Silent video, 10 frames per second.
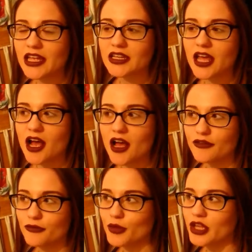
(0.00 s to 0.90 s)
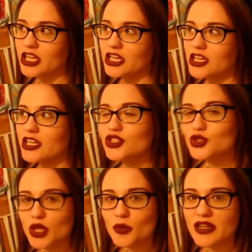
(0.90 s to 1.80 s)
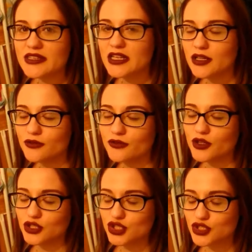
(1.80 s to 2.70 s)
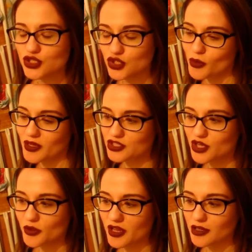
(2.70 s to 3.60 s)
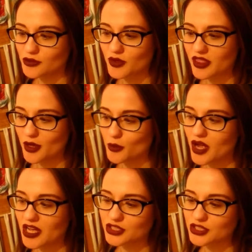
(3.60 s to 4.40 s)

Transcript: And I've been enjoying myself so much going out with them.